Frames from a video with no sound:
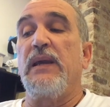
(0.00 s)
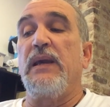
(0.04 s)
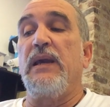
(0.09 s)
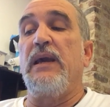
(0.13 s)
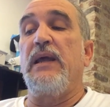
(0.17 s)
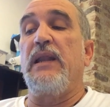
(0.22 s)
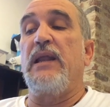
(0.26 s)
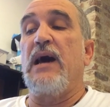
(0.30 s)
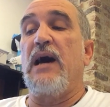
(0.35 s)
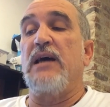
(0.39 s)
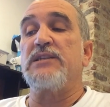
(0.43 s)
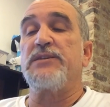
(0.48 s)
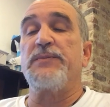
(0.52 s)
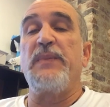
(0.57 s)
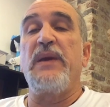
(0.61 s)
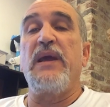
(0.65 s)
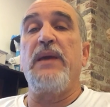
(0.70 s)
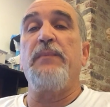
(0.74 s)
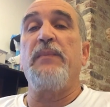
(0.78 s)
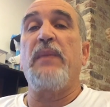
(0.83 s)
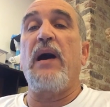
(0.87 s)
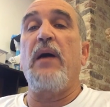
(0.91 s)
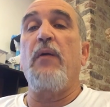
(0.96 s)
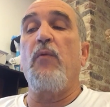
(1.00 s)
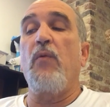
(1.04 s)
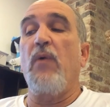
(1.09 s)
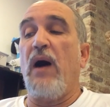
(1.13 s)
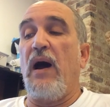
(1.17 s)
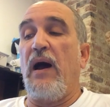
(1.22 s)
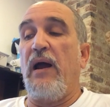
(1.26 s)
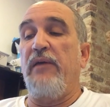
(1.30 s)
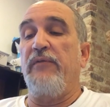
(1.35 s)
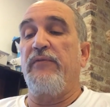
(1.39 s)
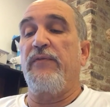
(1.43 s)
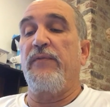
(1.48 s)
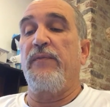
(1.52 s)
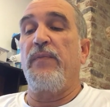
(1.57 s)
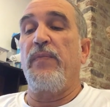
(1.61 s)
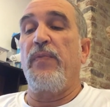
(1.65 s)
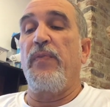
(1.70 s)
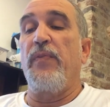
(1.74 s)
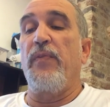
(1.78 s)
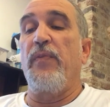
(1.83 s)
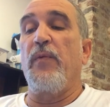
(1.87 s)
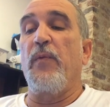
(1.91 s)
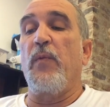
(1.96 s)
it has been my wife,
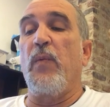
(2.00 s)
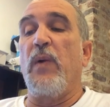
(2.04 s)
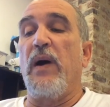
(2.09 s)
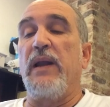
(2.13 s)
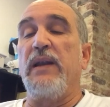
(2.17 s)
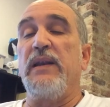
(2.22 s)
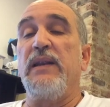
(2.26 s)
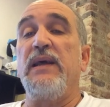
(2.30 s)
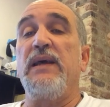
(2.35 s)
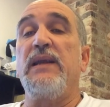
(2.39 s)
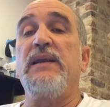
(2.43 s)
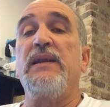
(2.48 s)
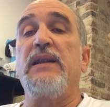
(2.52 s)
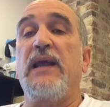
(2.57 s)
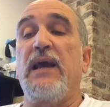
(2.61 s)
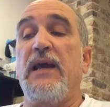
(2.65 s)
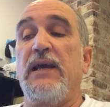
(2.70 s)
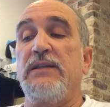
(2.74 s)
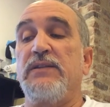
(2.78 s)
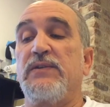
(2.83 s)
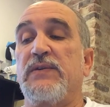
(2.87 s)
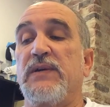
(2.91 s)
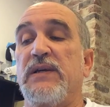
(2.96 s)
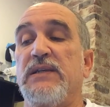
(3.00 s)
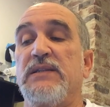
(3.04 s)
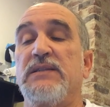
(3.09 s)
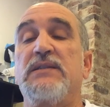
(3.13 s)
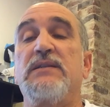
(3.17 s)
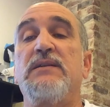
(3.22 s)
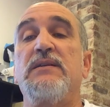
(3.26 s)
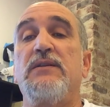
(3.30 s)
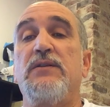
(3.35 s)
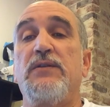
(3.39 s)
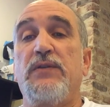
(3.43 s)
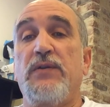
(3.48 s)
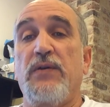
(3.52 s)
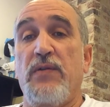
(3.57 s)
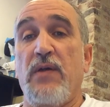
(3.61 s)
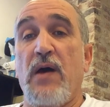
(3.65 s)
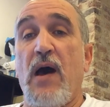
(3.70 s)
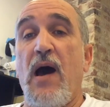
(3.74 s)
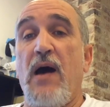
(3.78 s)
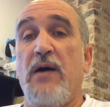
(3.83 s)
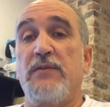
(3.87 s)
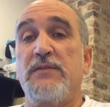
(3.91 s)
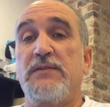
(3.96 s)
the one needing entrance to
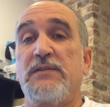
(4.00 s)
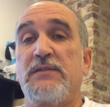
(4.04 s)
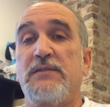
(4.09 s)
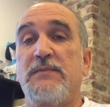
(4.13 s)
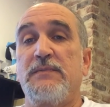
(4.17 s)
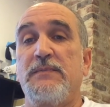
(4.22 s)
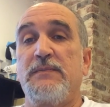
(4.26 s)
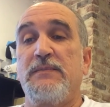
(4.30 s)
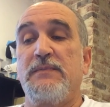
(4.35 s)
the house.